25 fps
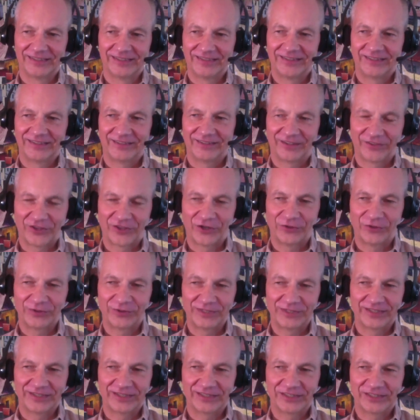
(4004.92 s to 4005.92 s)
although
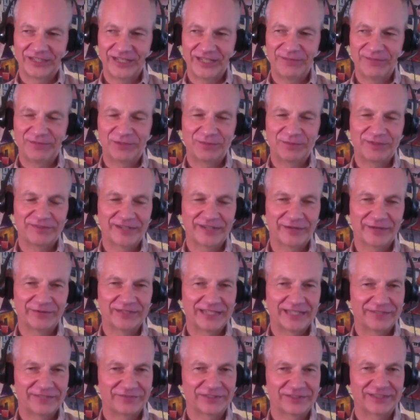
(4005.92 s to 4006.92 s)
it seems to be very
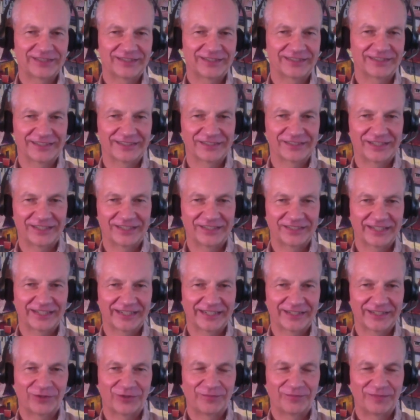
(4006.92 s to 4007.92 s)
difficult, such a
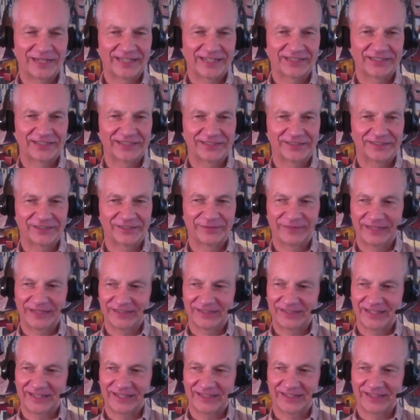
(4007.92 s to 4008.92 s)
complex system as
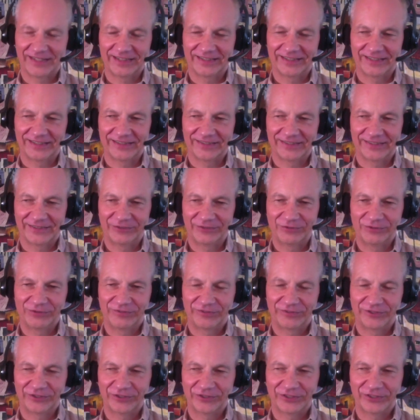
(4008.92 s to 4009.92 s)
a
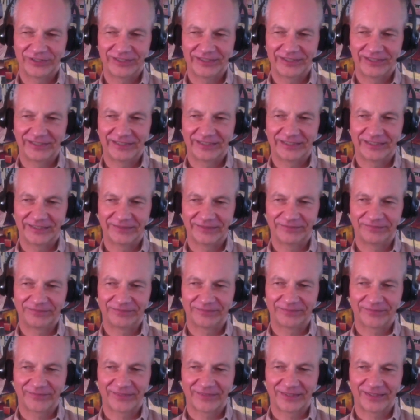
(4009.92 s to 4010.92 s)
university
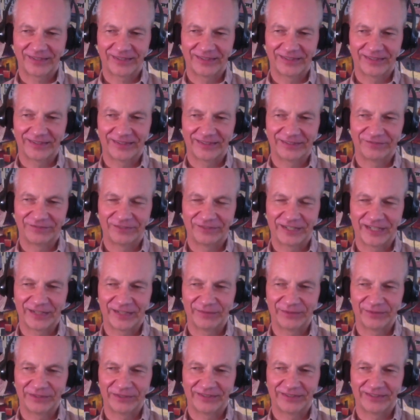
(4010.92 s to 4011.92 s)

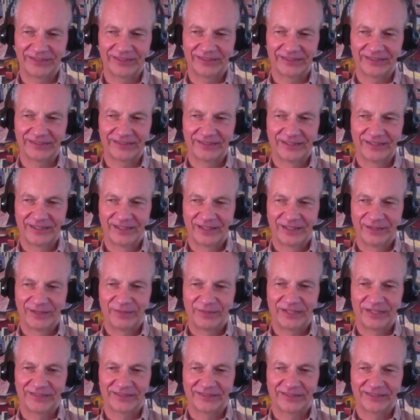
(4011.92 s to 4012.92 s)
environment,
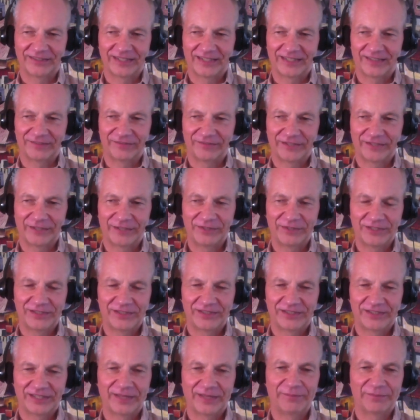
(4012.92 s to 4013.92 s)
but there are very
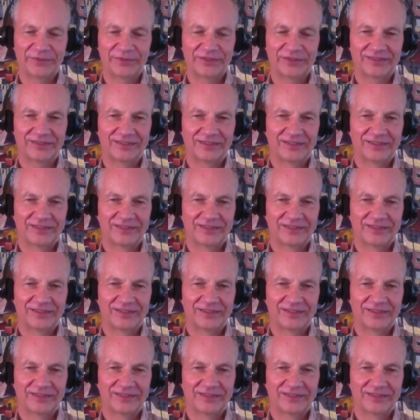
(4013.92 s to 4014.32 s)
simple,